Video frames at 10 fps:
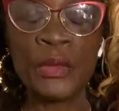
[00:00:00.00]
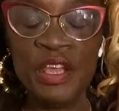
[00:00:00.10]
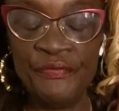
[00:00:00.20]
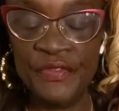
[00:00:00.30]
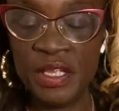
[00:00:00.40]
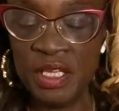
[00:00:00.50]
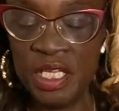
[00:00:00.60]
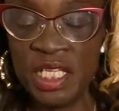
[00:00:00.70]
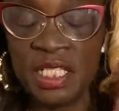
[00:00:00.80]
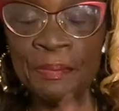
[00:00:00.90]
If it
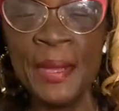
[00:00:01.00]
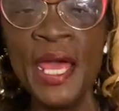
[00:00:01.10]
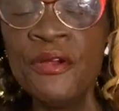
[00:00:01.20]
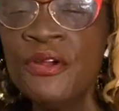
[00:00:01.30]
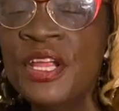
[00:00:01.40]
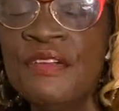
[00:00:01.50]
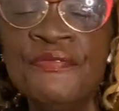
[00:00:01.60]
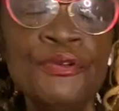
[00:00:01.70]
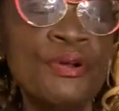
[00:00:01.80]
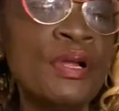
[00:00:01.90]
doesn't matter if
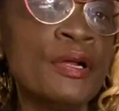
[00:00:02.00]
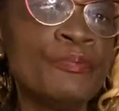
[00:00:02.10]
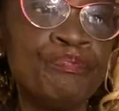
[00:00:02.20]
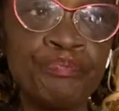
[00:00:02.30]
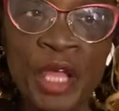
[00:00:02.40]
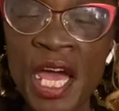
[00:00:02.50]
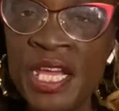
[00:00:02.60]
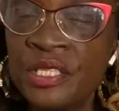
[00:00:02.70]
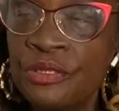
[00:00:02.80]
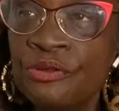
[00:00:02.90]
you're high
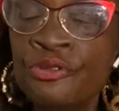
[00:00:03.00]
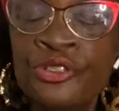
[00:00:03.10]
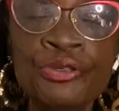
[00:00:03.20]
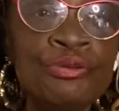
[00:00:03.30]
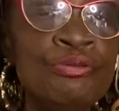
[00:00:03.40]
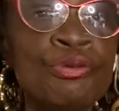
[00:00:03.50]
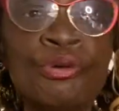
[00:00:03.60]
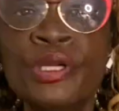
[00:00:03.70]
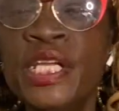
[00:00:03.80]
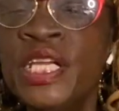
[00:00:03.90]
school student
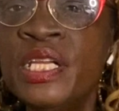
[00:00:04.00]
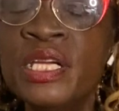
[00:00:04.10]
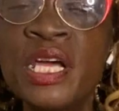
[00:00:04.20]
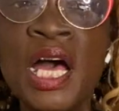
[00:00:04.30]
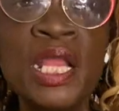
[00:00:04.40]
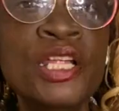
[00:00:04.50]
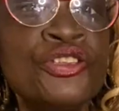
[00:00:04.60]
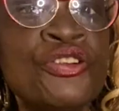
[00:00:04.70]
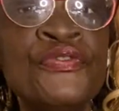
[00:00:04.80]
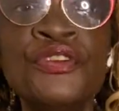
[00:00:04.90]
going into college,
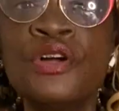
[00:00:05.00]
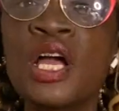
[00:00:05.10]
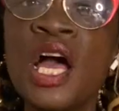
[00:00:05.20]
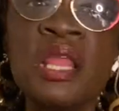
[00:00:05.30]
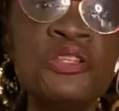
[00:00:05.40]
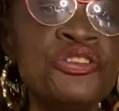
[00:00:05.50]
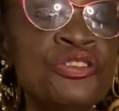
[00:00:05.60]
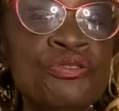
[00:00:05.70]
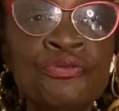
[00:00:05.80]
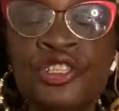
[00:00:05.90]
or if you're a college
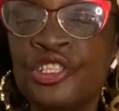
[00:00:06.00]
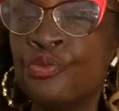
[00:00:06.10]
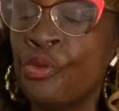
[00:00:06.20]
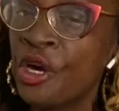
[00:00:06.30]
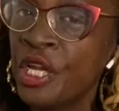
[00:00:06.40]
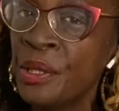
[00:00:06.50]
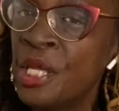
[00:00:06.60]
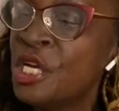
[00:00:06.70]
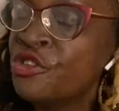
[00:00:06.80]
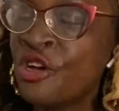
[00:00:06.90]
student just working
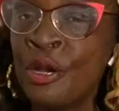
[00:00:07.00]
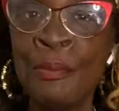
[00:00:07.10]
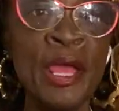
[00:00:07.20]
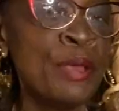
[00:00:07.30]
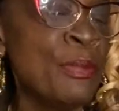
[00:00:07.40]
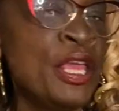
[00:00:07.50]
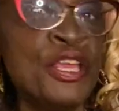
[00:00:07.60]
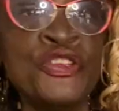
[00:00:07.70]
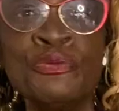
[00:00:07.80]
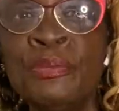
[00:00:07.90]
there trying to make
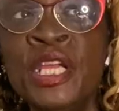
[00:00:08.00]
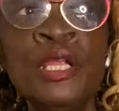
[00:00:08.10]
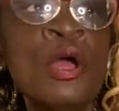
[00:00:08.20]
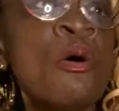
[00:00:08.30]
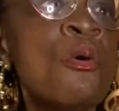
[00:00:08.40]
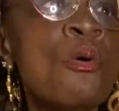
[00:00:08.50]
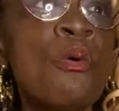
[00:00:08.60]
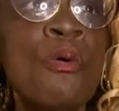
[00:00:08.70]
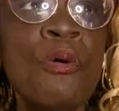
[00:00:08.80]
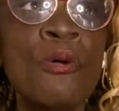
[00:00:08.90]
ends meet,
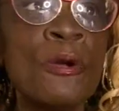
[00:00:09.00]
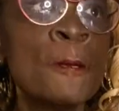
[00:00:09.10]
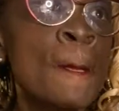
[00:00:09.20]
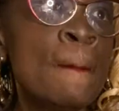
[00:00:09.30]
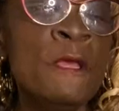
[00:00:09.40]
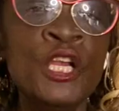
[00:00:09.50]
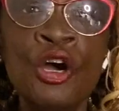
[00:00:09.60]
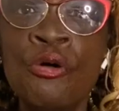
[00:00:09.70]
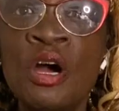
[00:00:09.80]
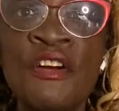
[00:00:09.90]
or you
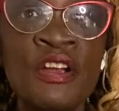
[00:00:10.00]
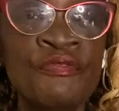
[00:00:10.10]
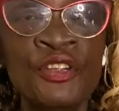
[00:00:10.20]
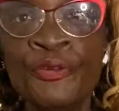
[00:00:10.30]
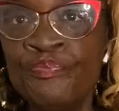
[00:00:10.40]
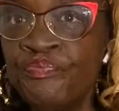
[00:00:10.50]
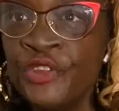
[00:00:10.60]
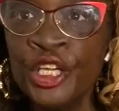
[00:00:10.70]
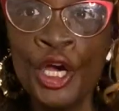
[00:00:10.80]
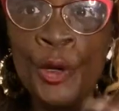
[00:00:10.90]
know, or you're
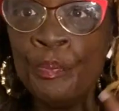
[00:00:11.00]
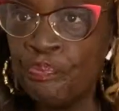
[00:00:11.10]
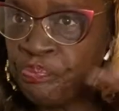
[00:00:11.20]
you know